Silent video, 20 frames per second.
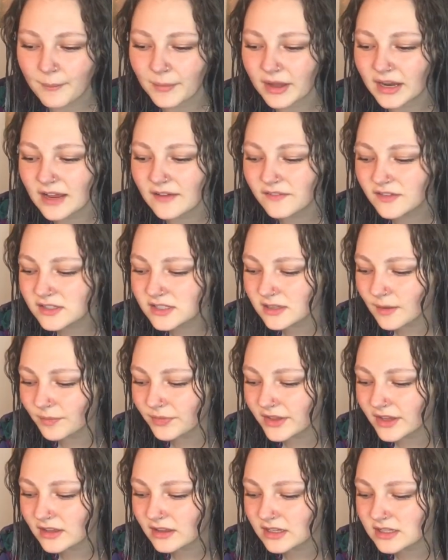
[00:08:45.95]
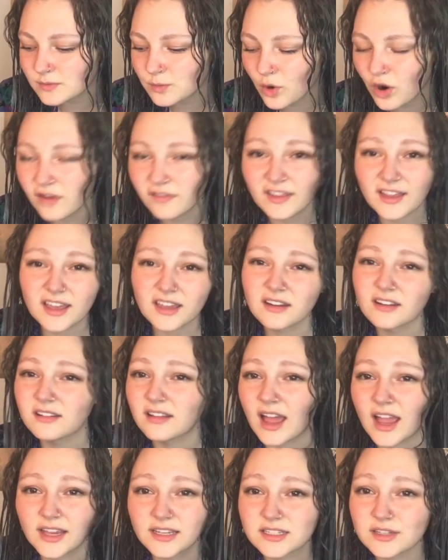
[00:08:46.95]
but if it's something that's more like an
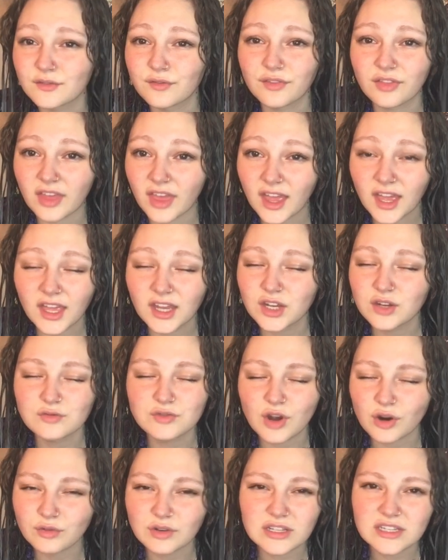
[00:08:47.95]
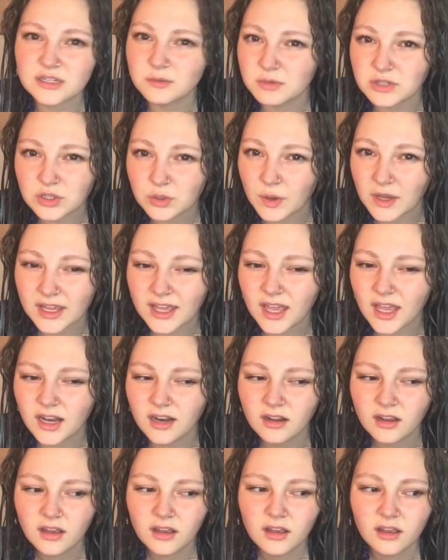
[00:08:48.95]
elective thing and you don't need to be doing it,
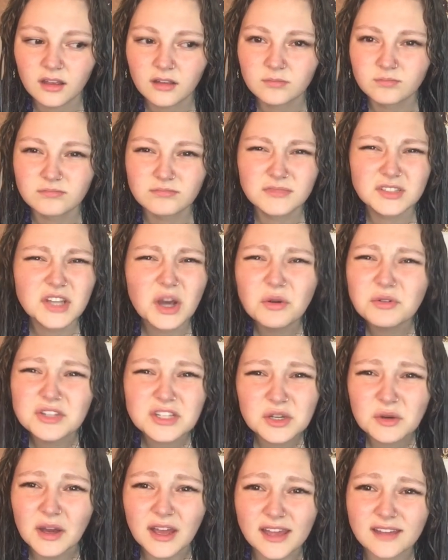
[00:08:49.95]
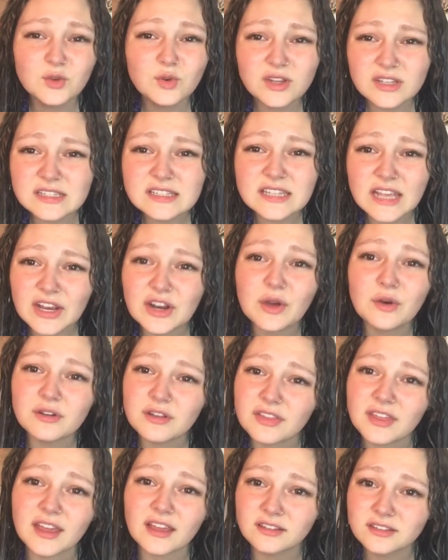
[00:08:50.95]
don't do it. You can say no to
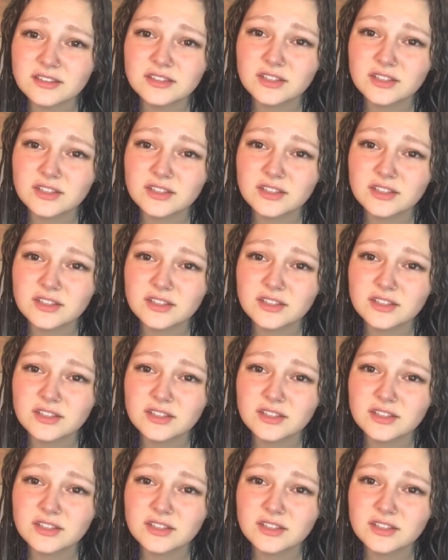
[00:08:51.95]
things.